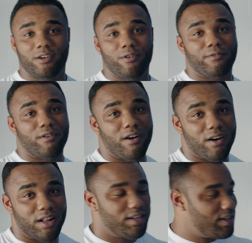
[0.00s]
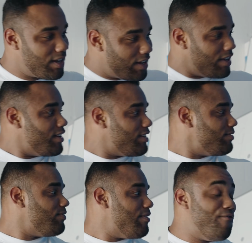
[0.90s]
our overall
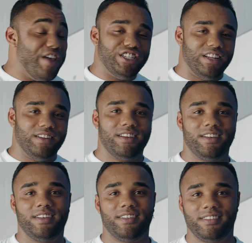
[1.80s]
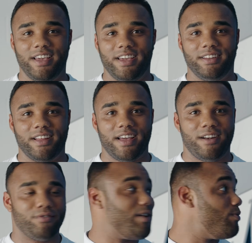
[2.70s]
vision. And I
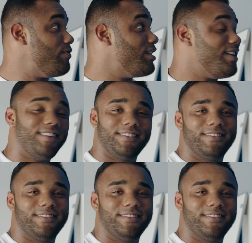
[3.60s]
don't think we've done that.